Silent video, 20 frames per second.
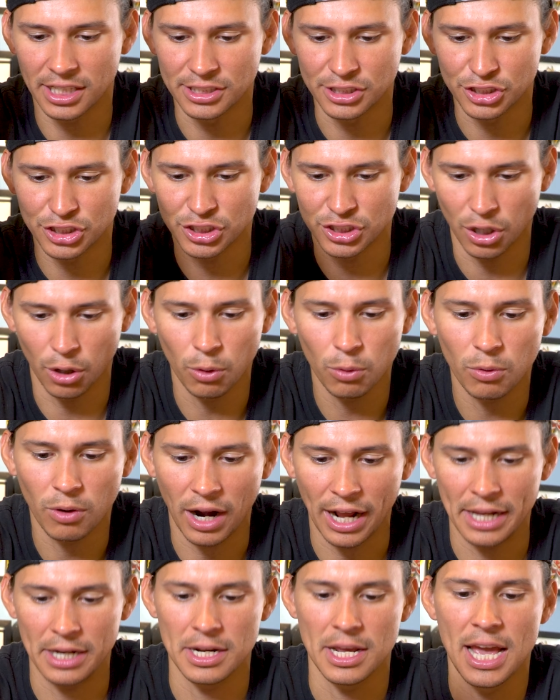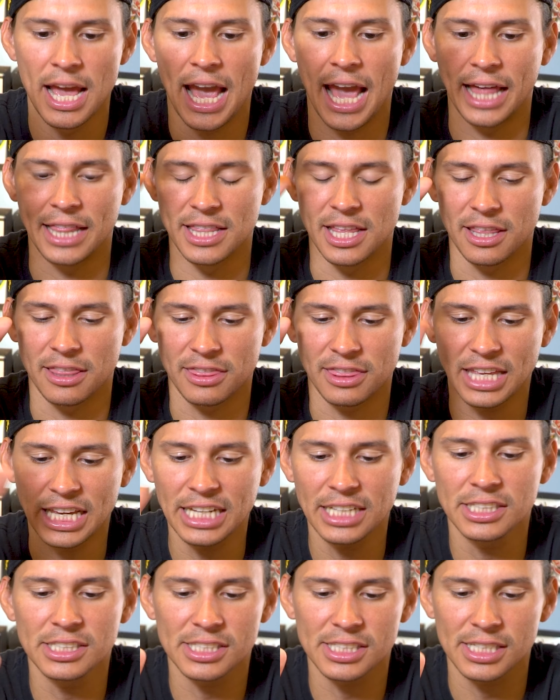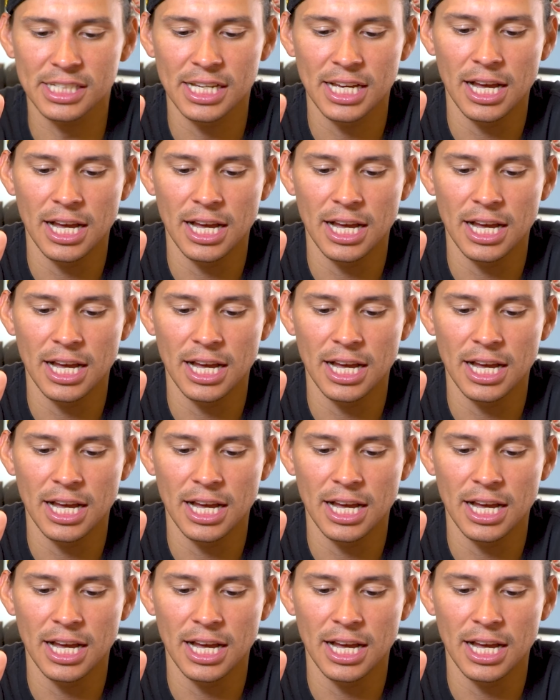done so right. And the things